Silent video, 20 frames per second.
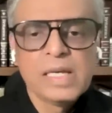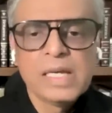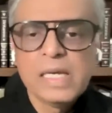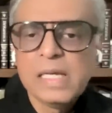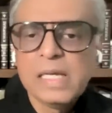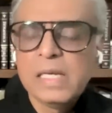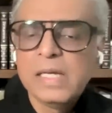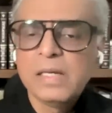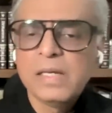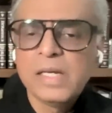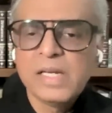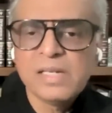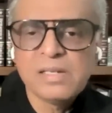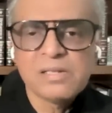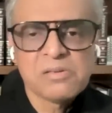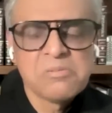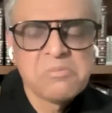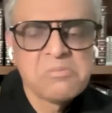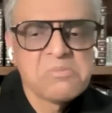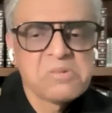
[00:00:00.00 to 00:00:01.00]

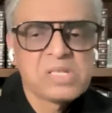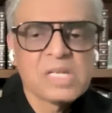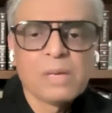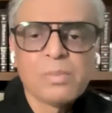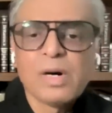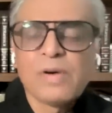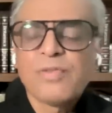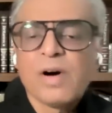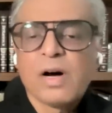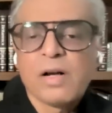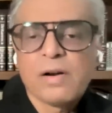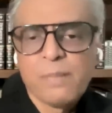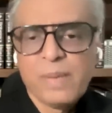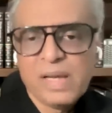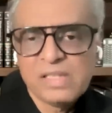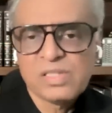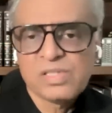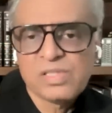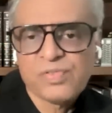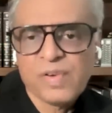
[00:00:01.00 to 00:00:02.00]
alienate some of our
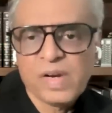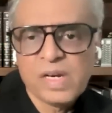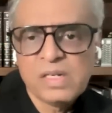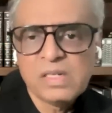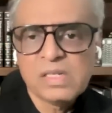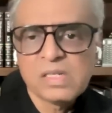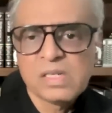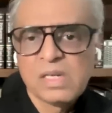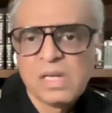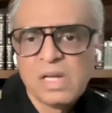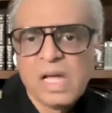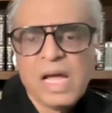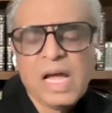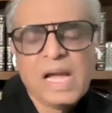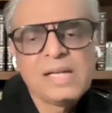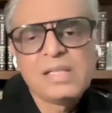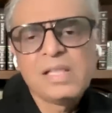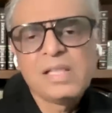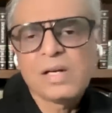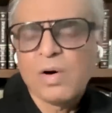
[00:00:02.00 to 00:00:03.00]
best friends
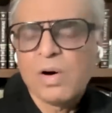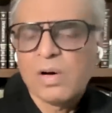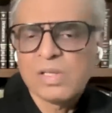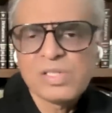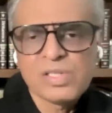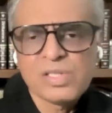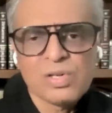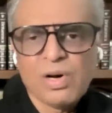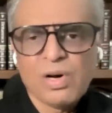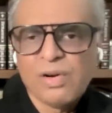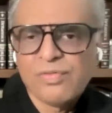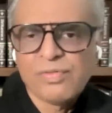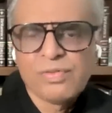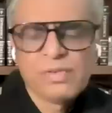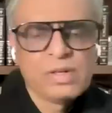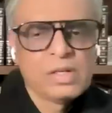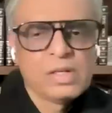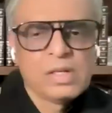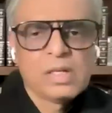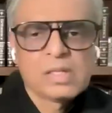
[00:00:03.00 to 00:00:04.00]
at the cost of
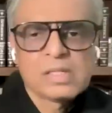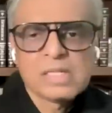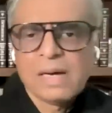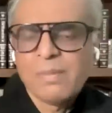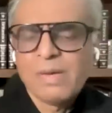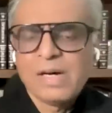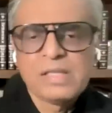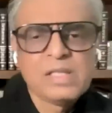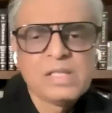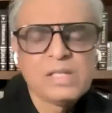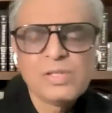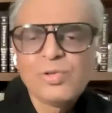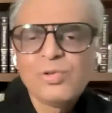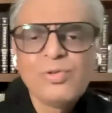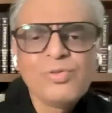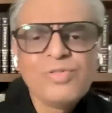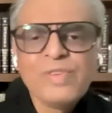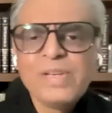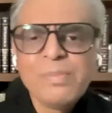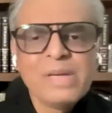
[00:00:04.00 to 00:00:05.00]
some others
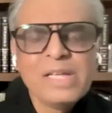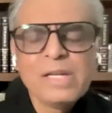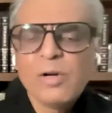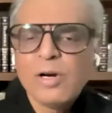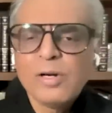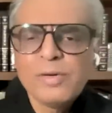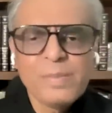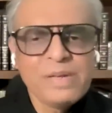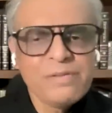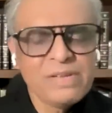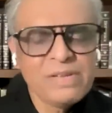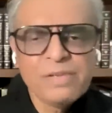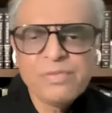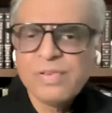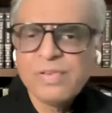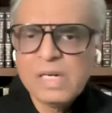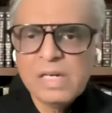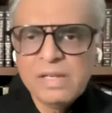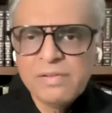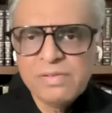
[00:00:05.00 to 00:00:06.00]
who we may not be very
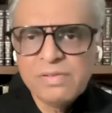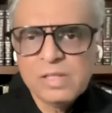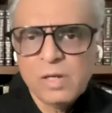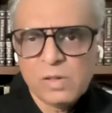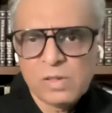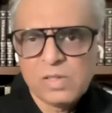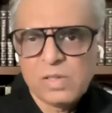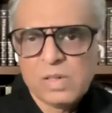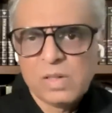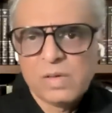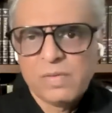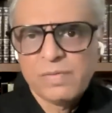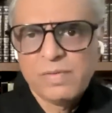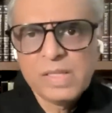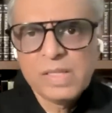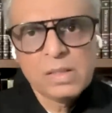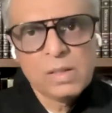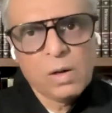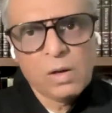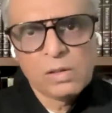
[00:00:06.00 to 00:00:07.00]
friendly with
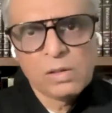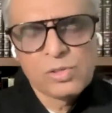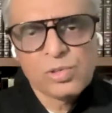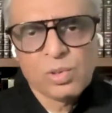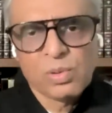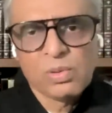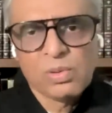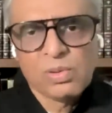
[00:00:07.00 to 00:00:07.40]
also.